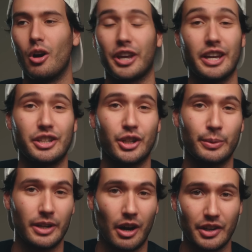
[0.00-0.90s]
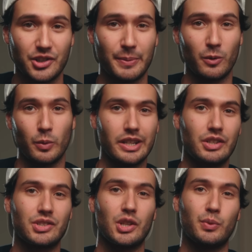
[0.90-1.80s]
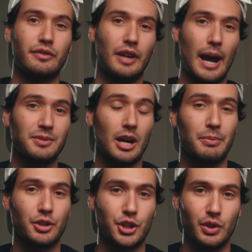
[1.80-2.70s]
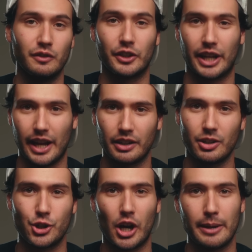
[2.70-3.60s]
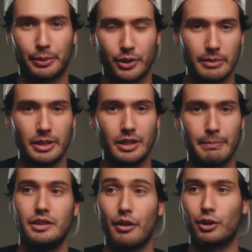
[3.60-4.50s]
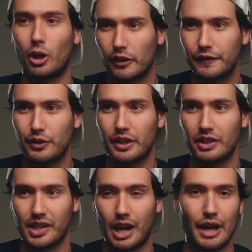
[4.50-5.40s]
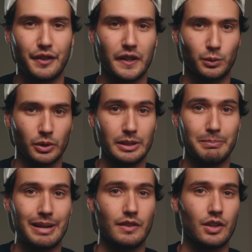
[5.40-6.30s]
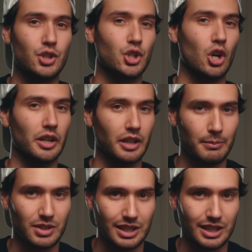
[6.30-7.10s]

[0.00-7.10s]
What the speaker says: Okay, here we are. It's been a week since we've wrapped up the shoot for Canada Dry Premium. Now there are a few things that I think really made this shot come